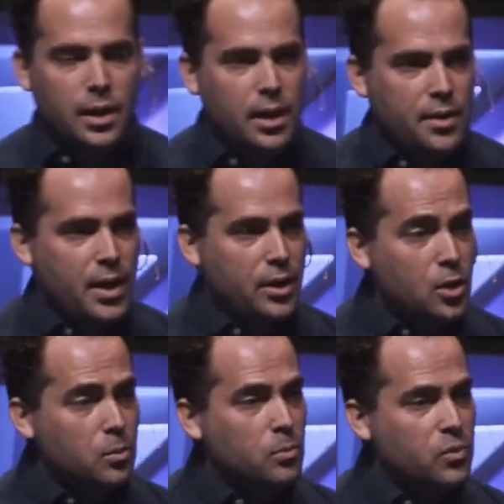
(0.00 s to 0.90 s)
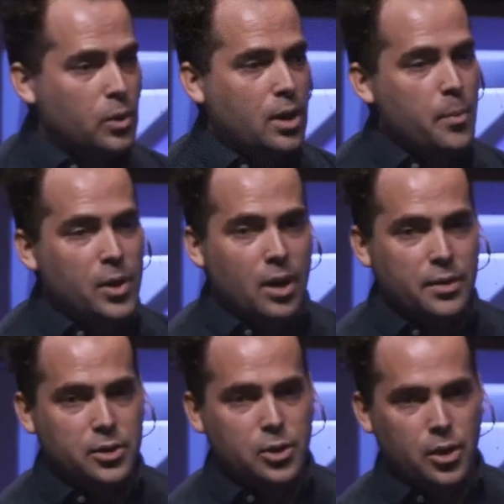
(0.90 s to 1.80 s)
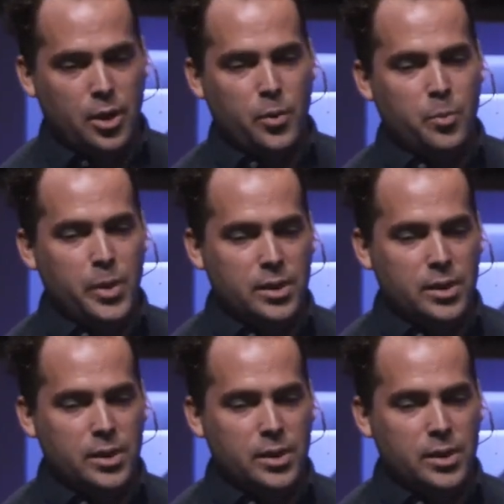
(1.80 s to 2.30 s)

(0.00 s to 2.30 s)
And thank you for coming on this journey with me